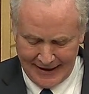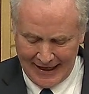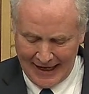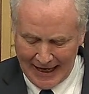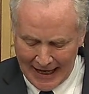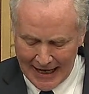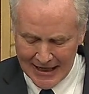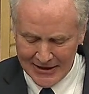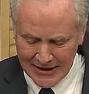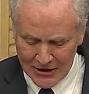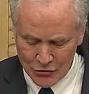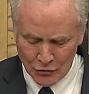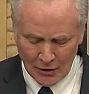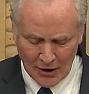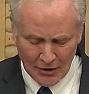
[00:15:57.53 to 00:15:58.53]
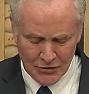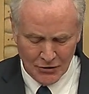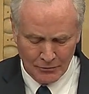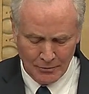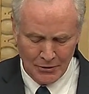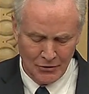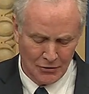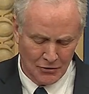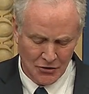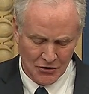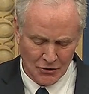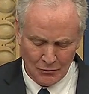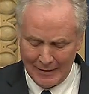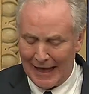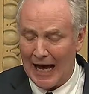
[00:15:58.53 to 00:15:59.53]
and a drug to
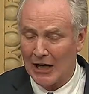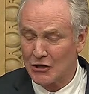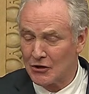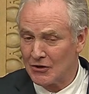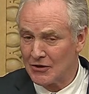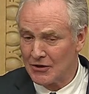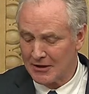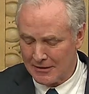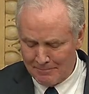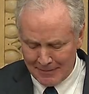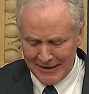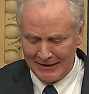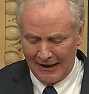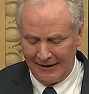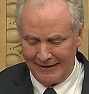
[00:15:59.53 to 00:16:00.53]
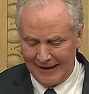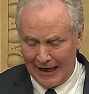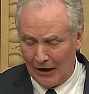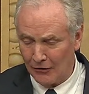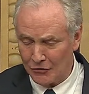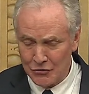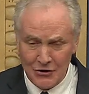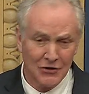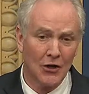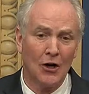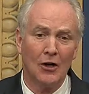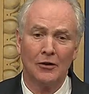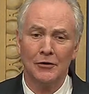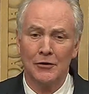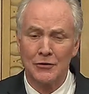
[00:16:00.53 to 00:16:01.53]
reduce reactions to peanut allergies.
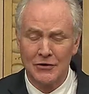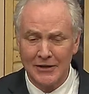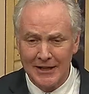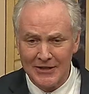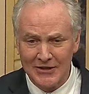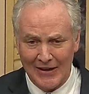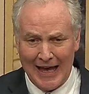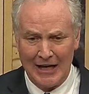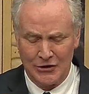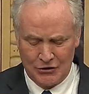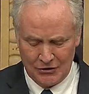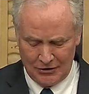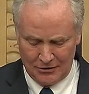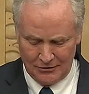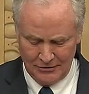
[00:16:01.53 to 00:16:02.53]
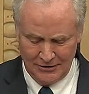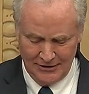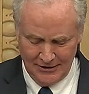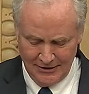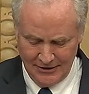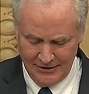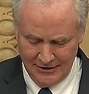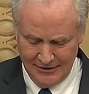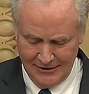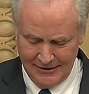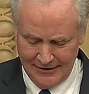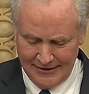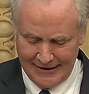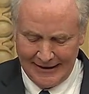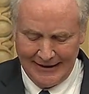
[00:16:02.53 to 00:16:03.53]
All those things last year
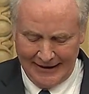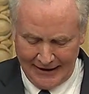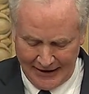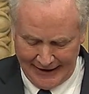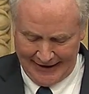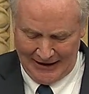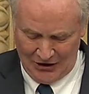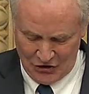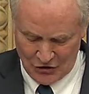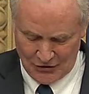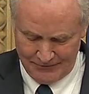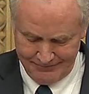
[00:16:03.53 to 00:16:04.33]
at NIH.